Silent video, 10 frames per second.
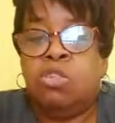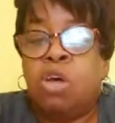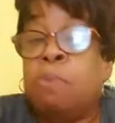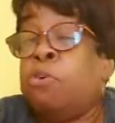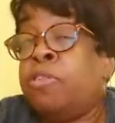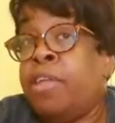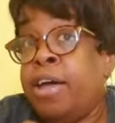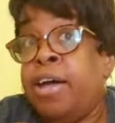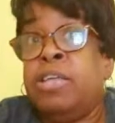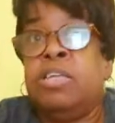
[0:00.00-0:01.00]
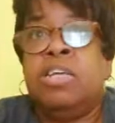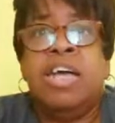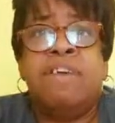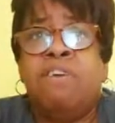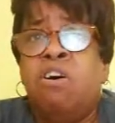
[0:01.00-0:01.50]
I'm on that, and then they
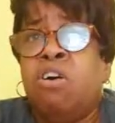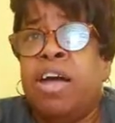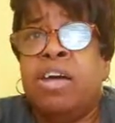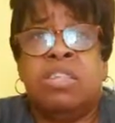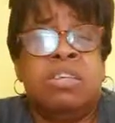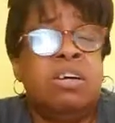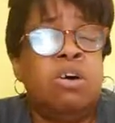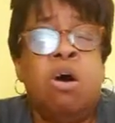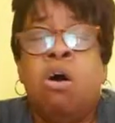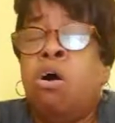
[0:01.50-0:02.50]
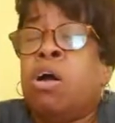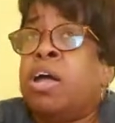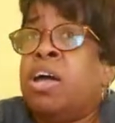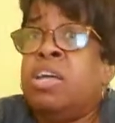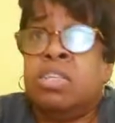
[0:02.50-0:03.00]
have all kinds
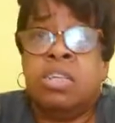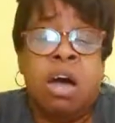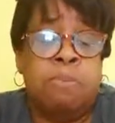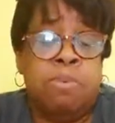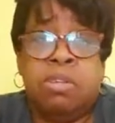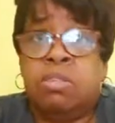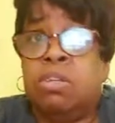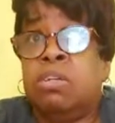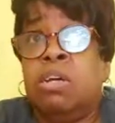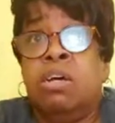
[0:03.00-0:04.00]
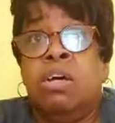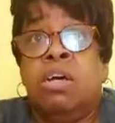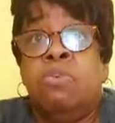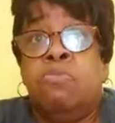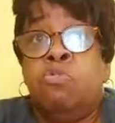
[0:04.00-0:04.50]
of topics and
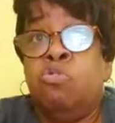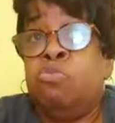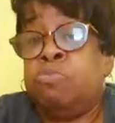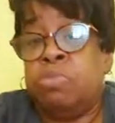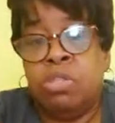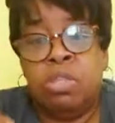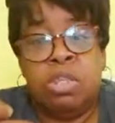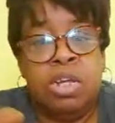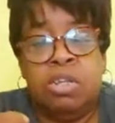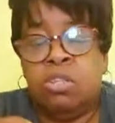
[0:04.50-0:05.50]
rooms and things.